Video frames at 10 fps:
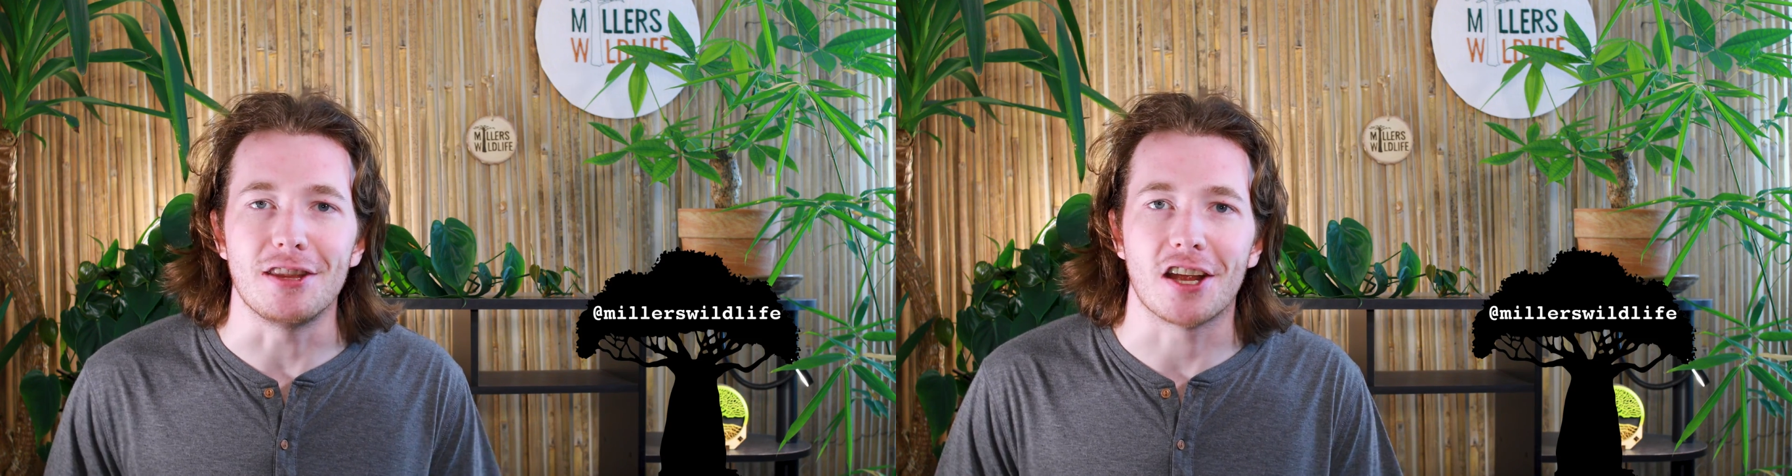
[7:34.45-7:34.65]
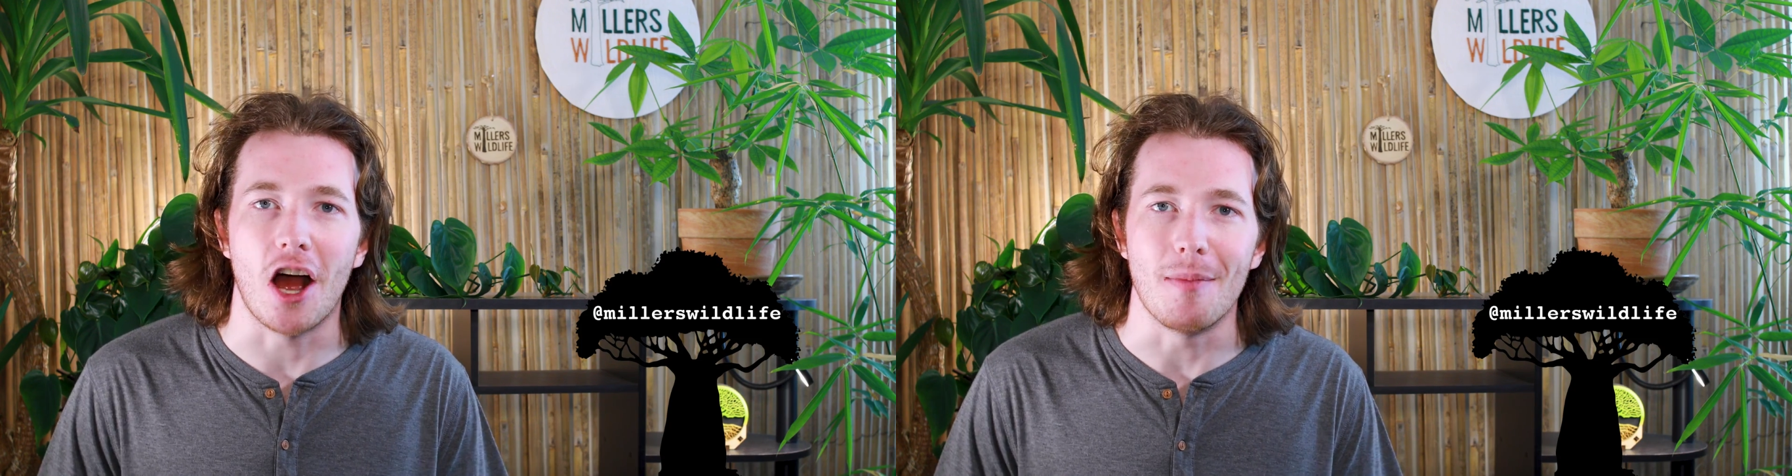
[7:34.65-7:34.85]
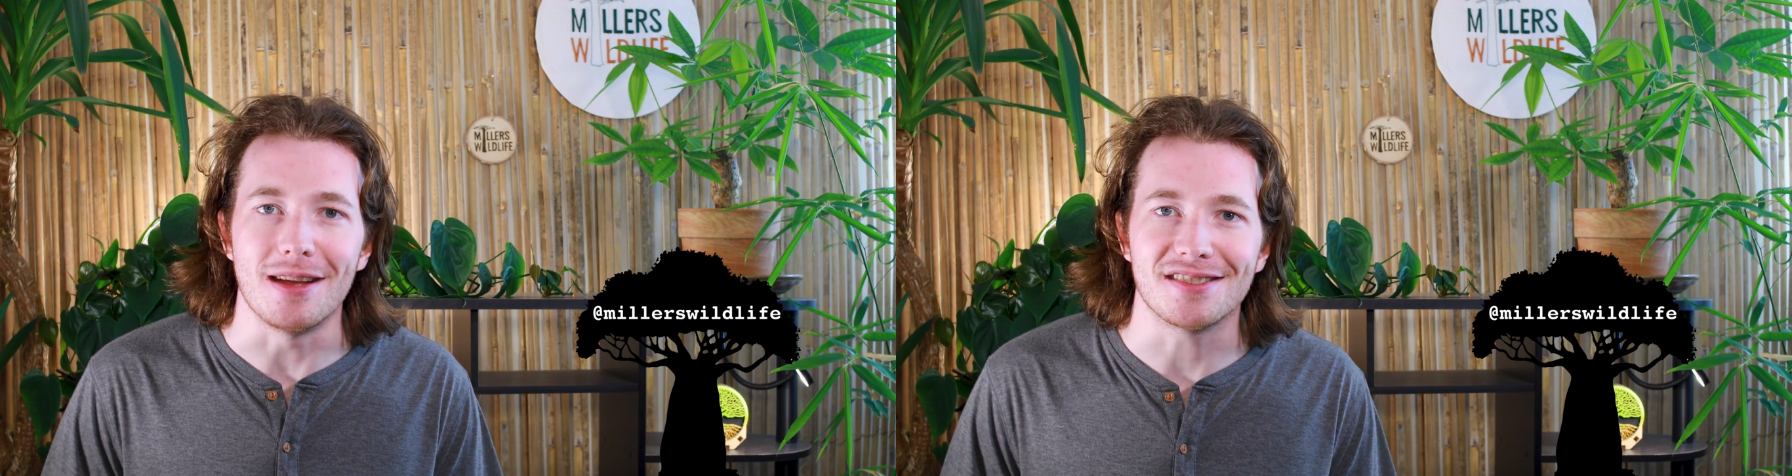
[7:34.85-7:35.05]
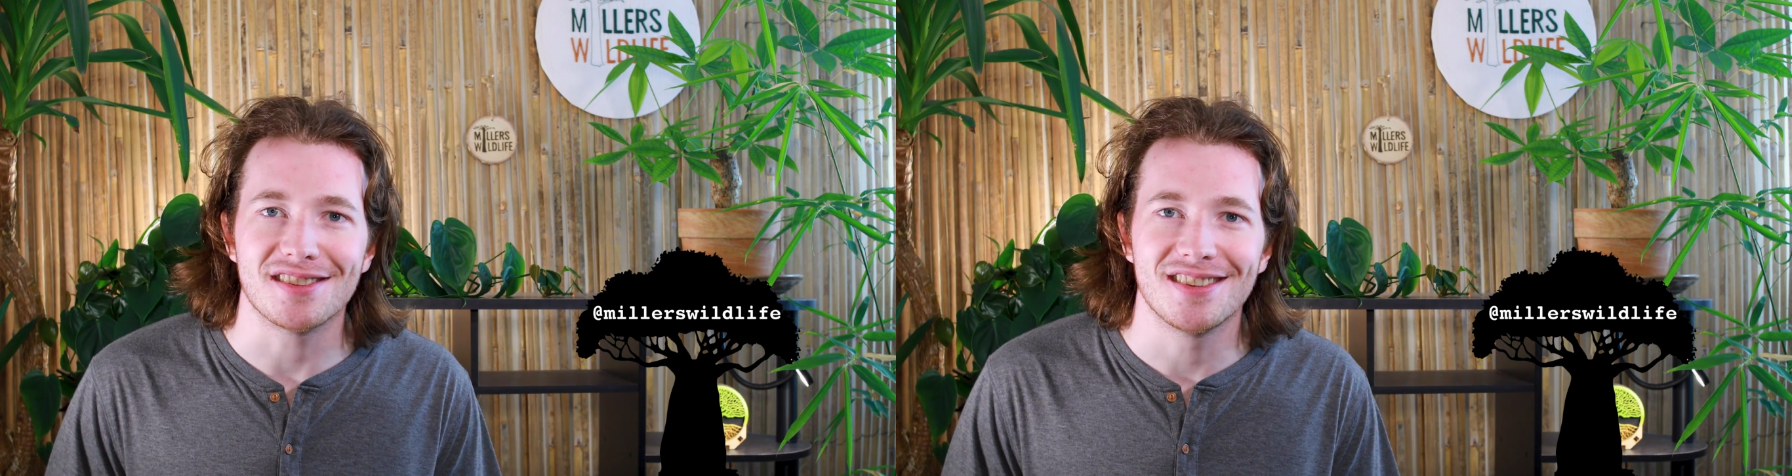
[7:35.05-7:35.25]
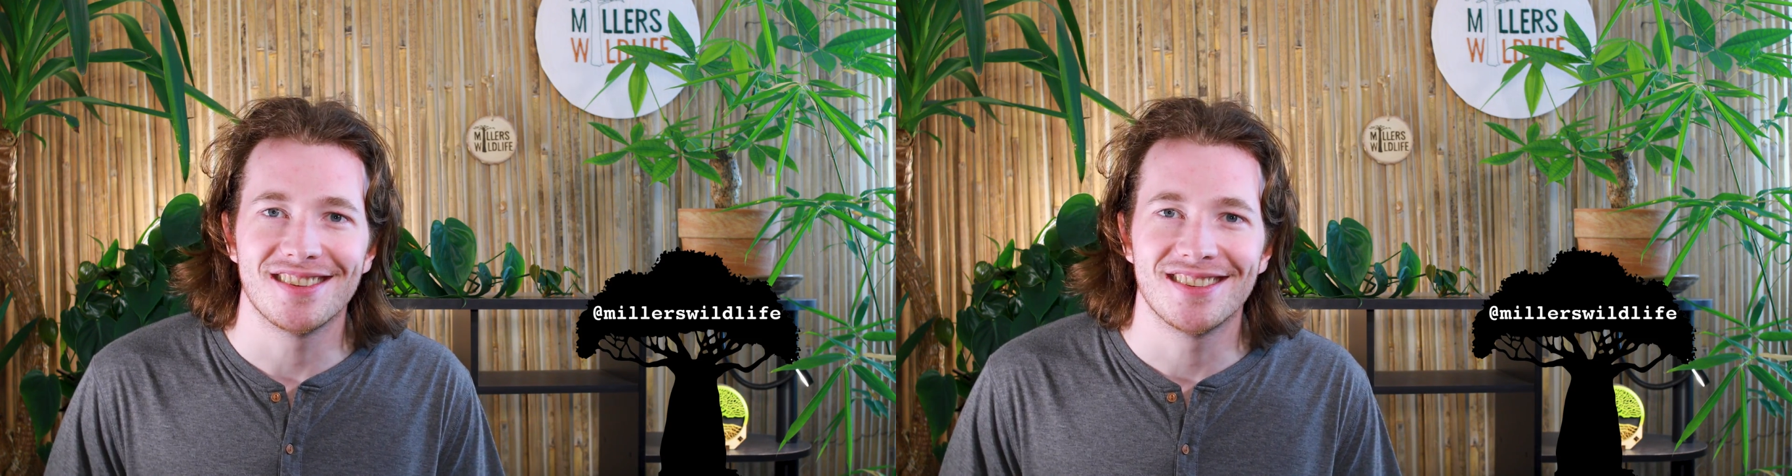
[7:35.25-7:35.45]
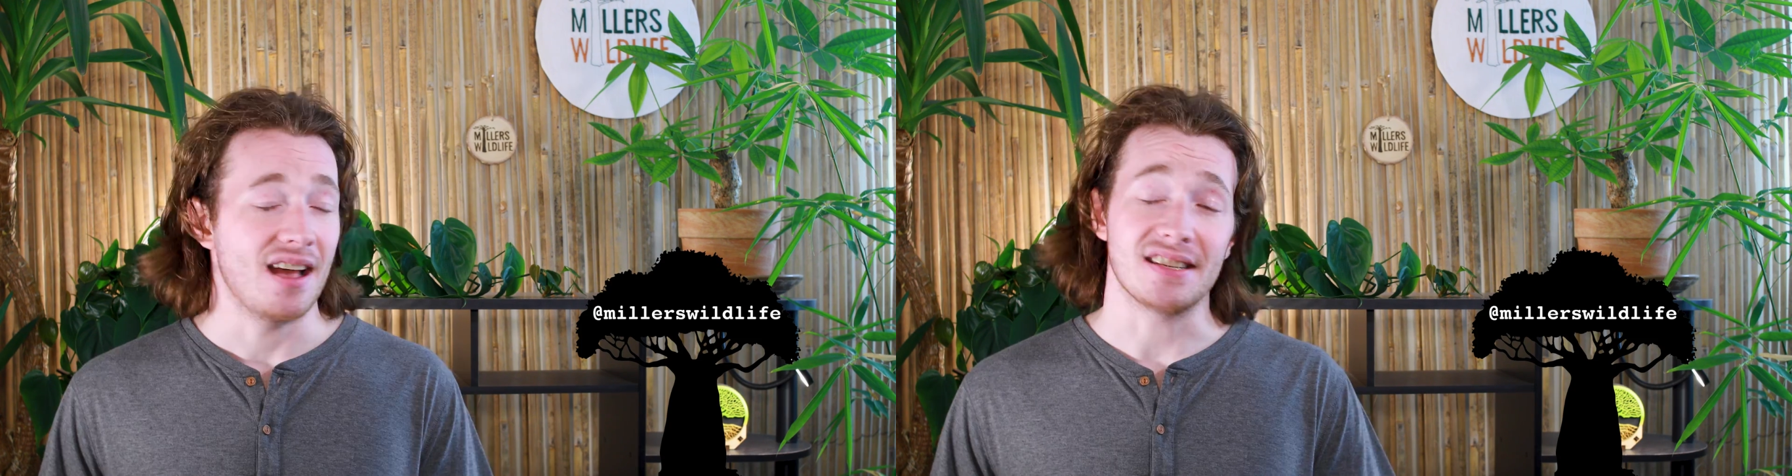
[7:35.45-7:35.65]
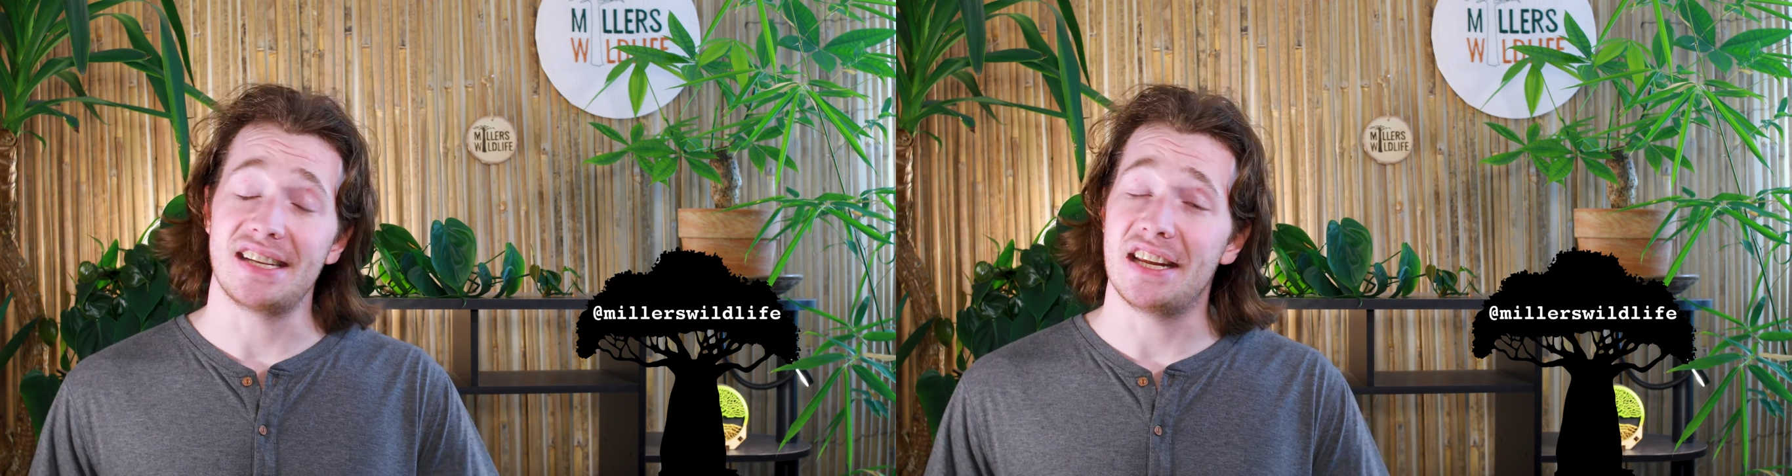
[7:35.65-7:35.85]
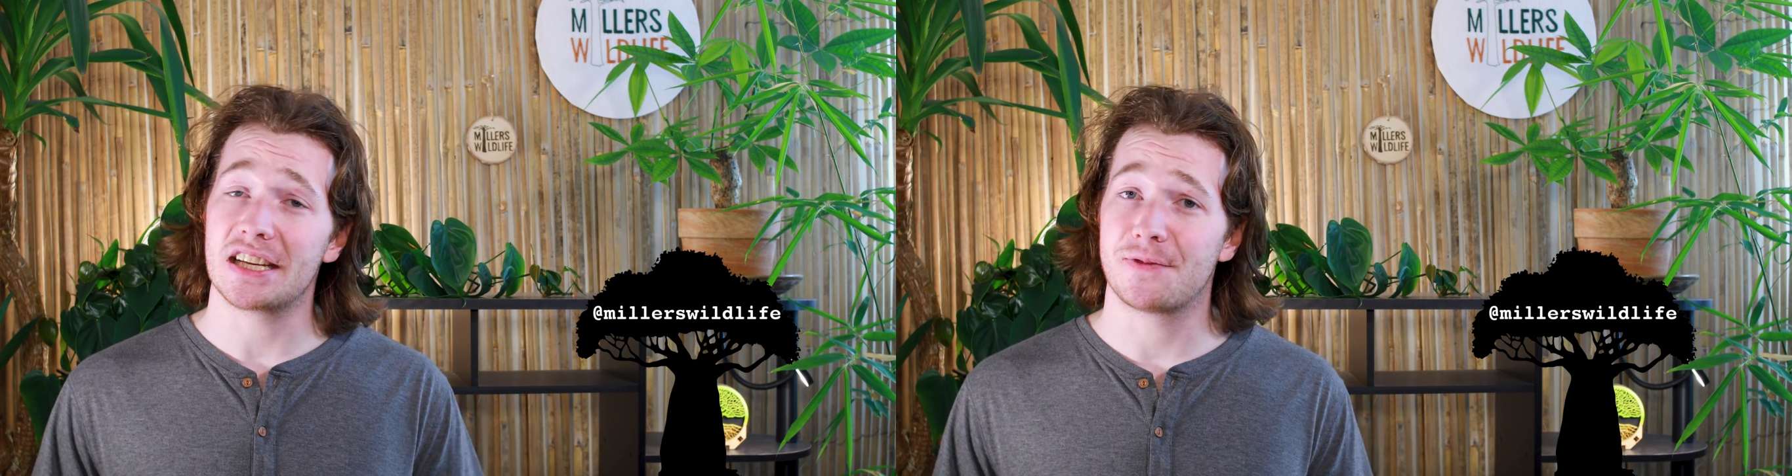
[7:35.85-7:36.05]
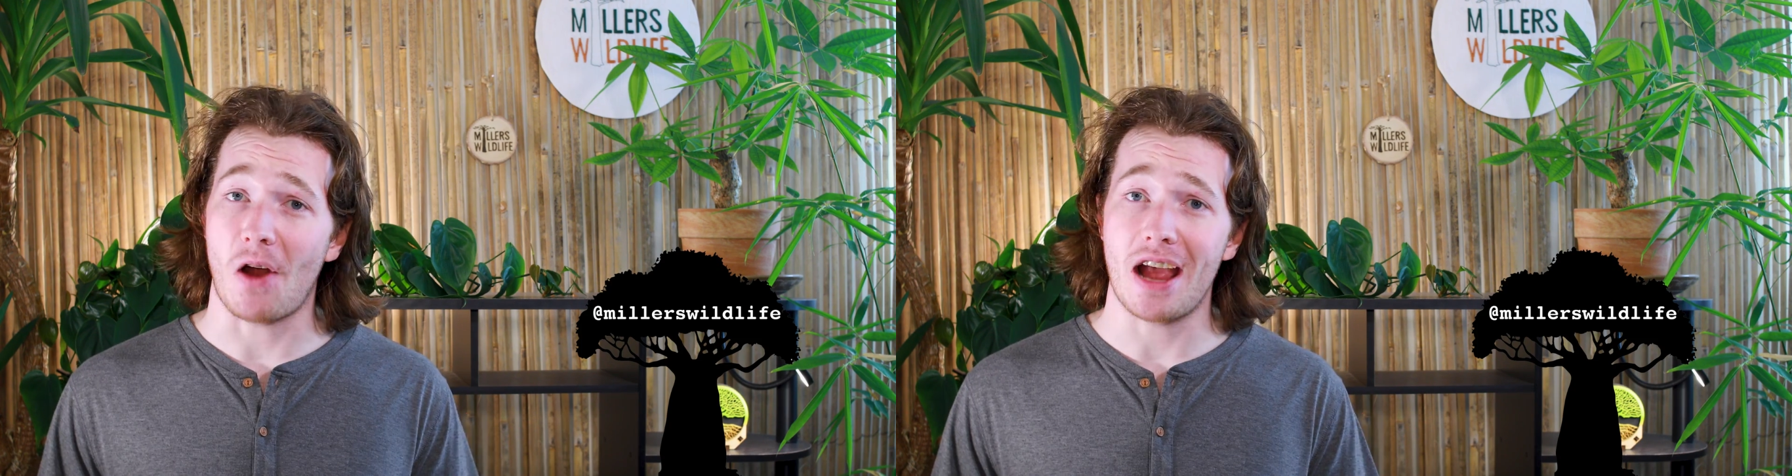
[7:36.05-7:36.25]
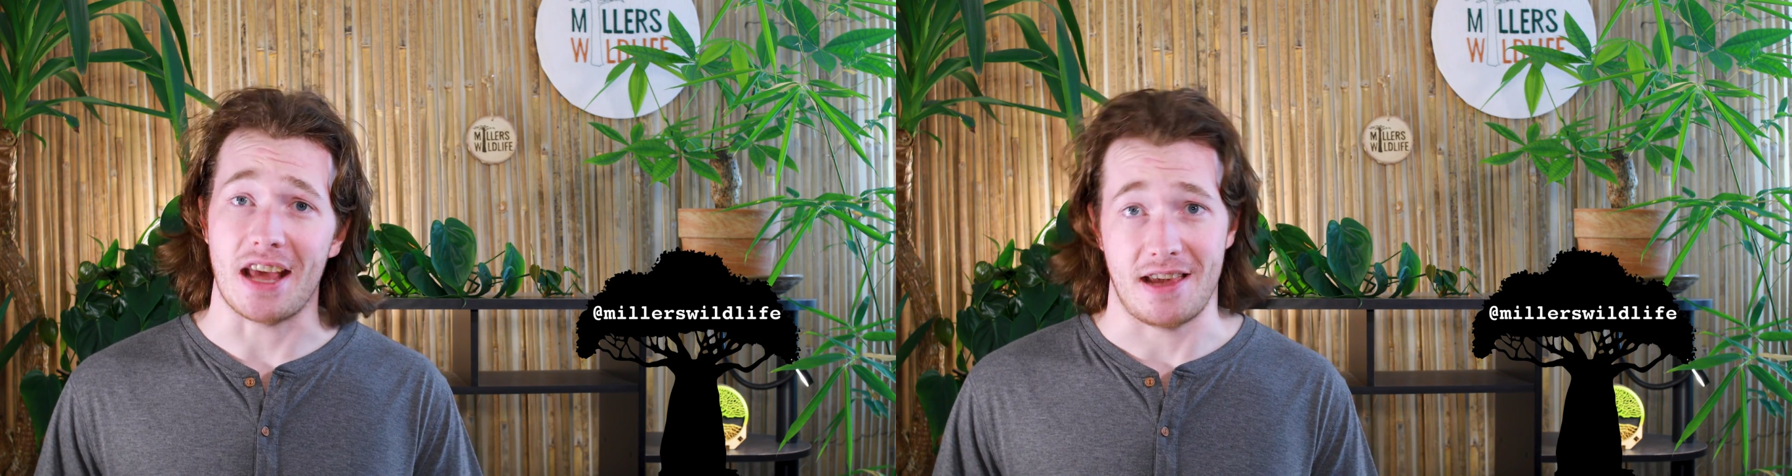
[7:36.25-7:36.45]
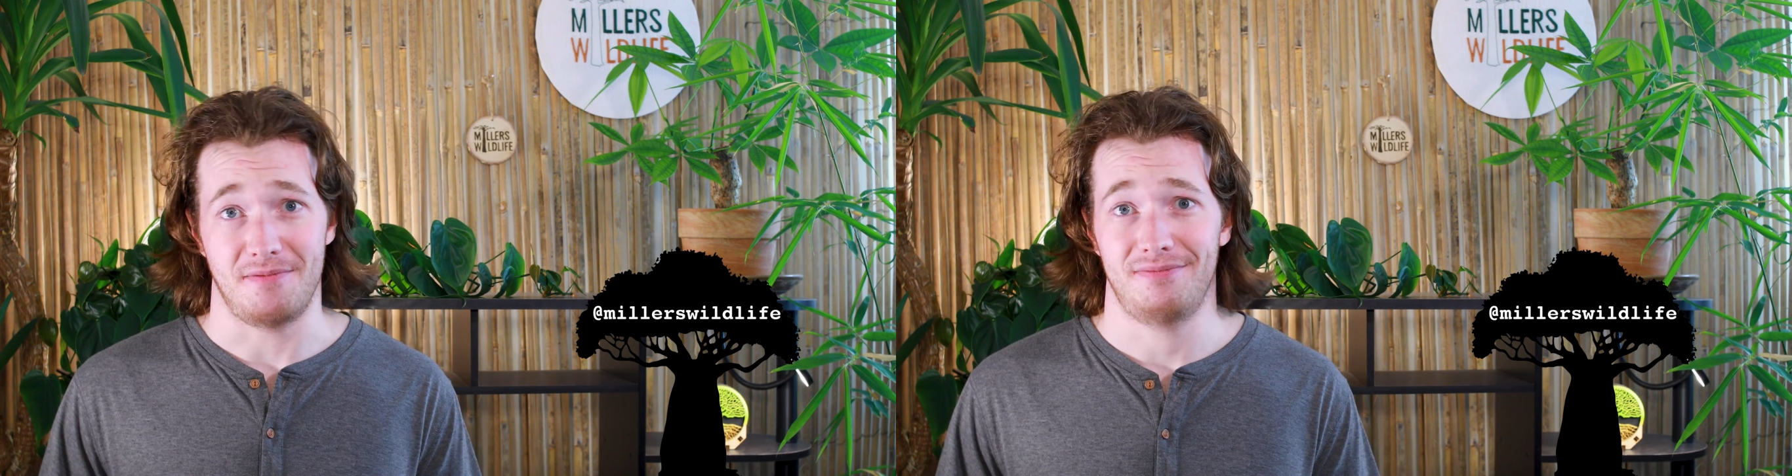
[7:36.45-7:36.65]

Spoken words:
in the comments. I'll see you next Friday.